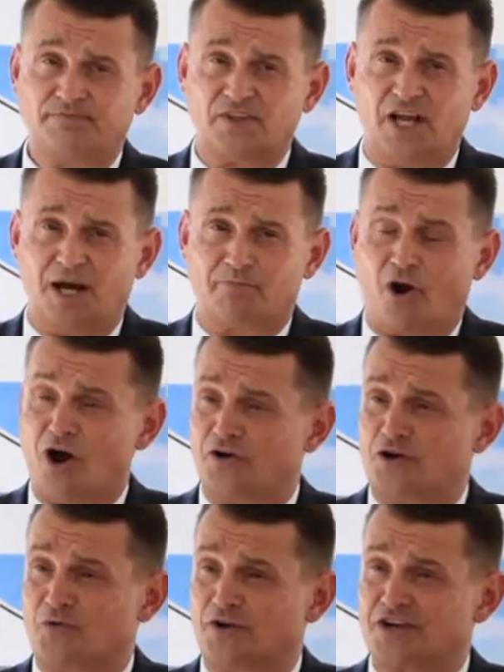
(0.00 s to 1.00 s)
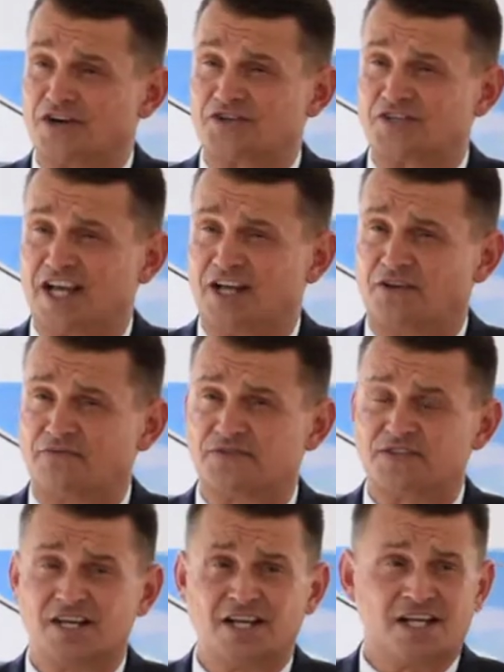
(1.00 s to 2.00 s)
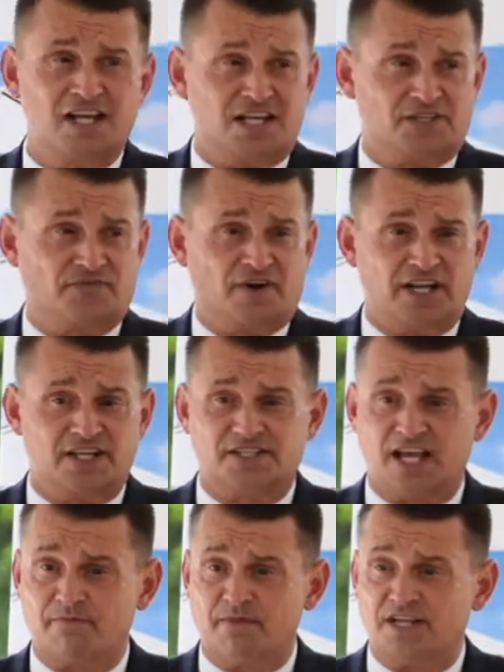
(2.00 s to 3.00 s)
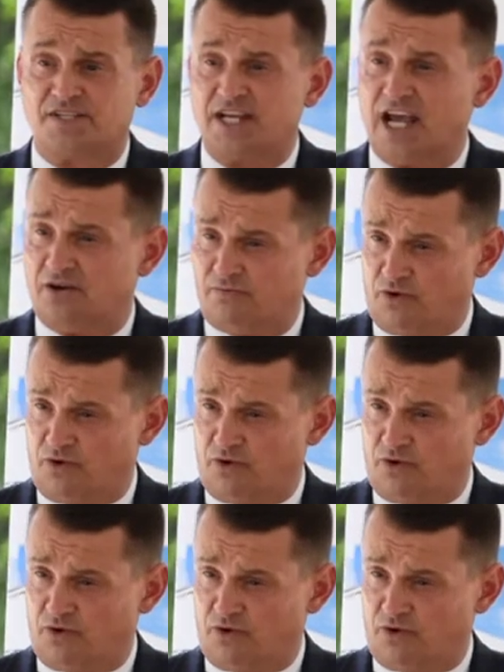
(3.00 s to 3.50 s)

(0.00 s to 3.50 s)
partnered with ourselves, as funny as that may sound,